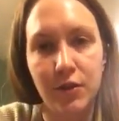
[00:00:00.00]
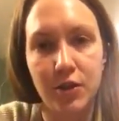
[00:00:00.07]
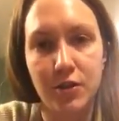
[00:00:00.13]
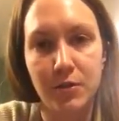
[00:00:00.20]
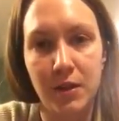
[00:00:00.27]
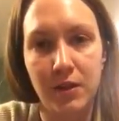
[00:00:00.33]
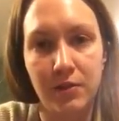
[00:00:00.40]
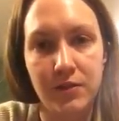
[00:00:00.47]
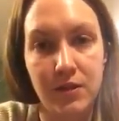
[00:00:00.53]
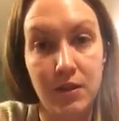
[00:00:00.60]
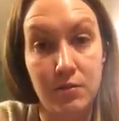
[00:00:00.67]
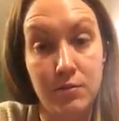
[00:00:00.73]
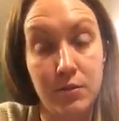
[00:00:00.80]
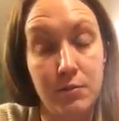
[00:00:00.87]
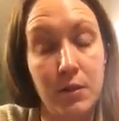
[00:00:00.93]
yourself,
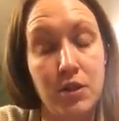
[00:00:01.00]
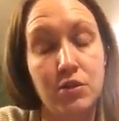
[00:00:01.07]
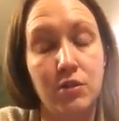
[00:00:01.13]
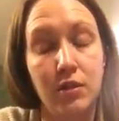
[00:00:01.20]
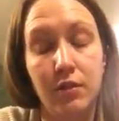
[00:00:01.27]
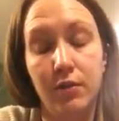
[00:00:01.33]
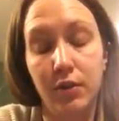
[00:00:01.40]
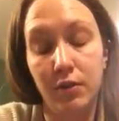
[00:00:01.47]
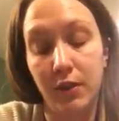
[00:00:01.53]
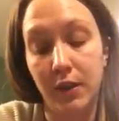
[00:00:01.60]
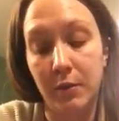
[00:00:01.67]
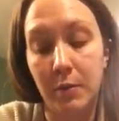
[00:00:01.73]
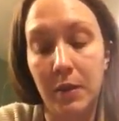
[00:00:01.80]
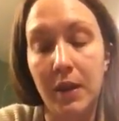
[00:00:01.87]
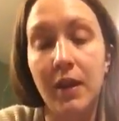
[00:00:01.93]
especially if you're
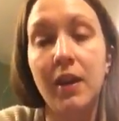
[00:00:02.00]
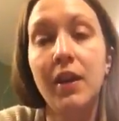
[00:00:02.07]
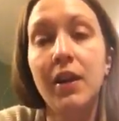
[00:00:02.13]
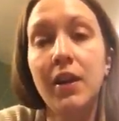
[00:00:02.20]
like me,